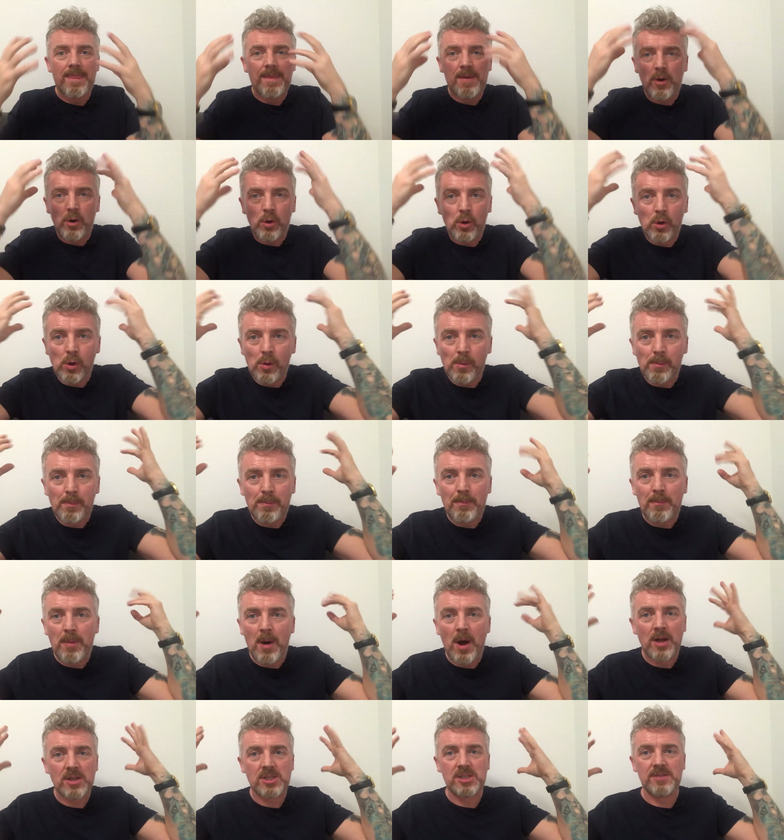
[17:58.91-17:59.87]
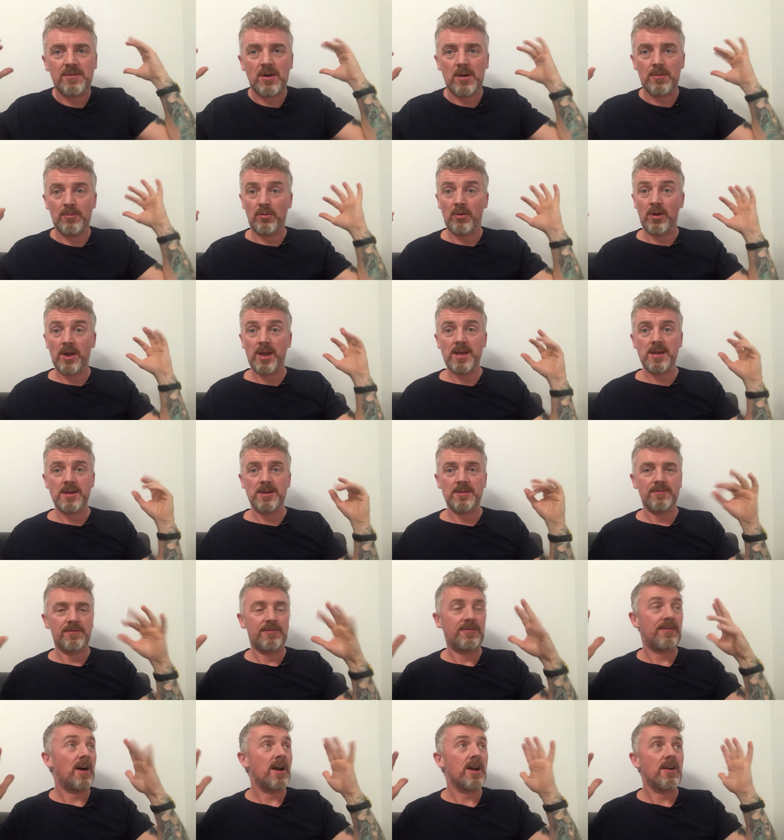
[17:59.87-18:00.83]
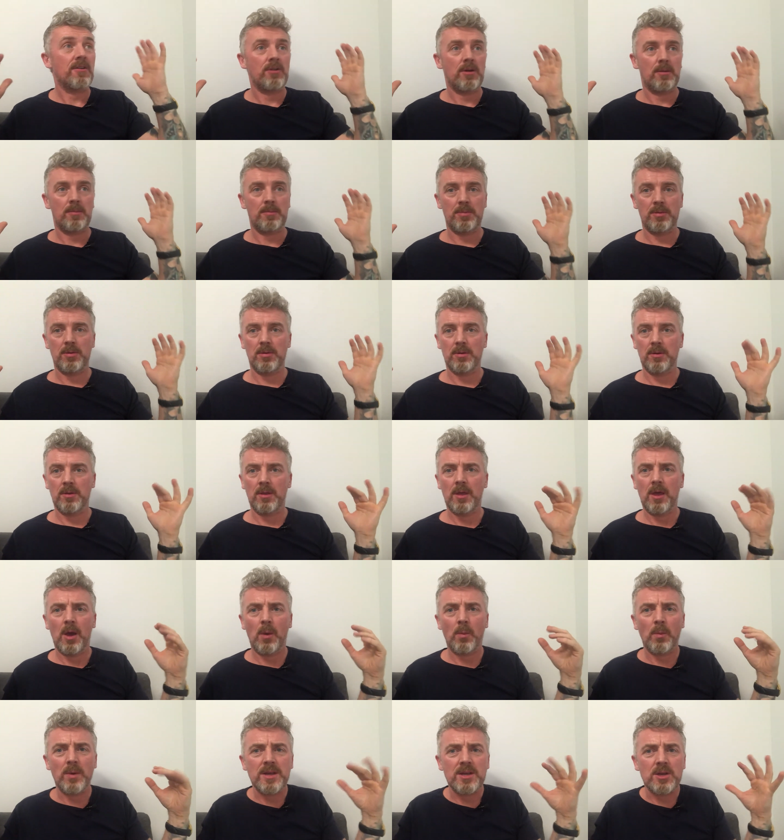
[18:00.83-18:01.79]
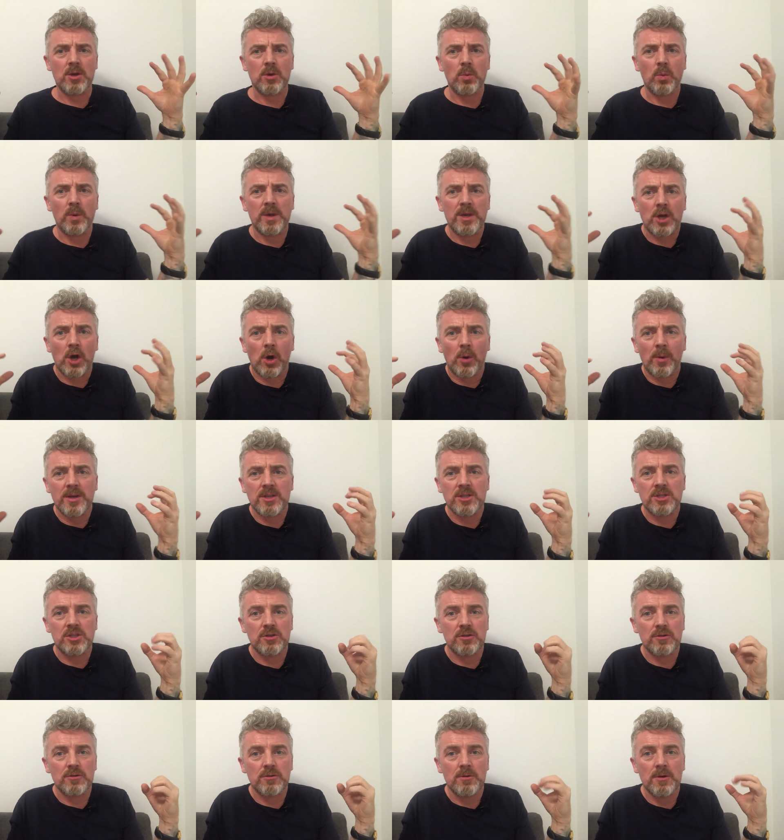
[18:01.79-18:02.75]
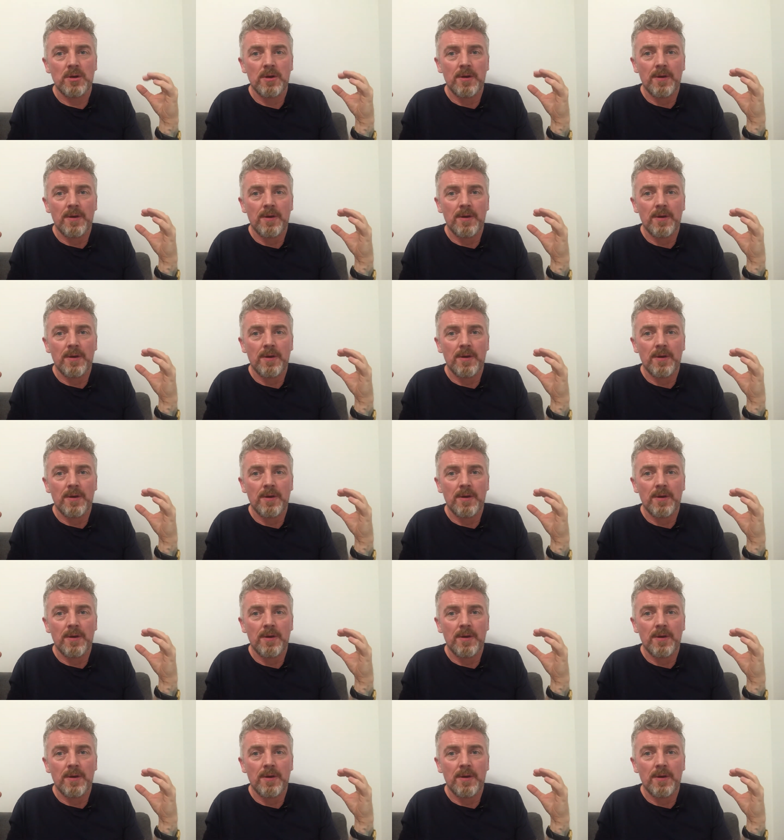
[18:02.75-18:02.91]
all parts of our brain fire up, and we go into,